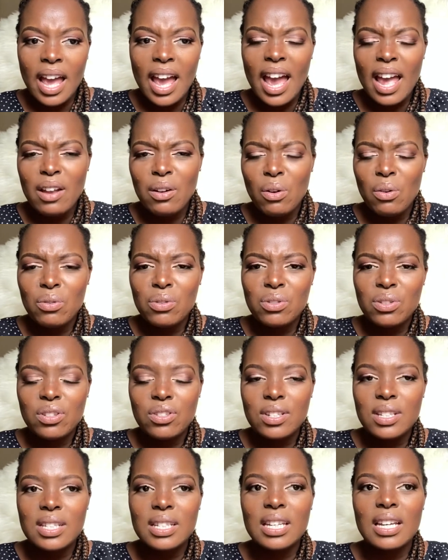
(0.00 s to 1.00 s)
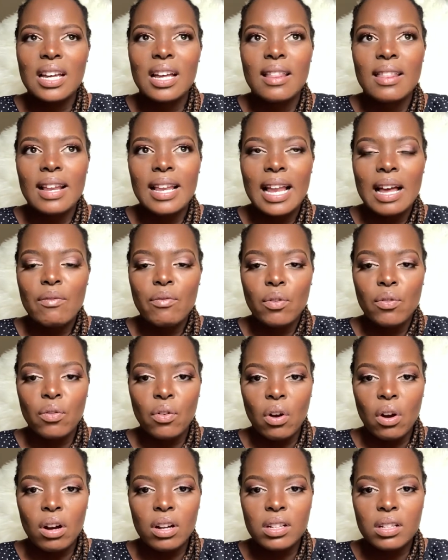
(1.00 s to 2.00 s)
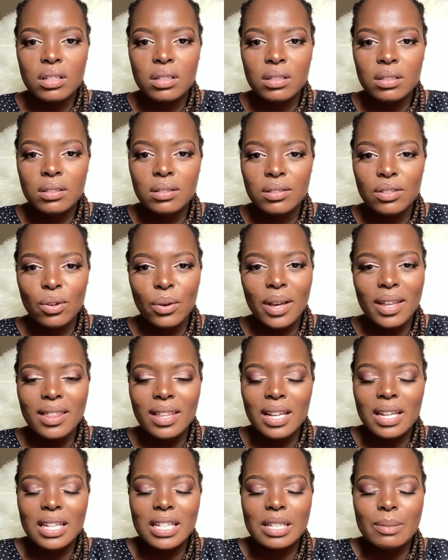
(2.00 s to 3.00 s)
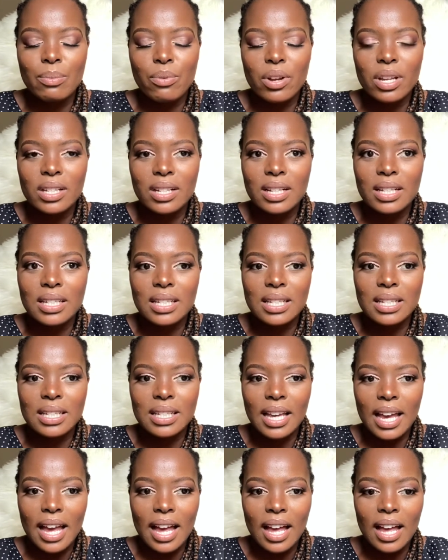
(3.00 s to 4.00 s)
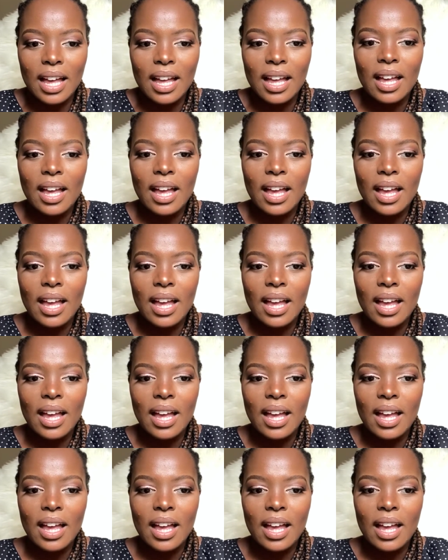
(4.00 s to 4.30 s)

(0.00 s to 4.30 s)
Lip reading: And also just the love of God, knowing that his presence is here,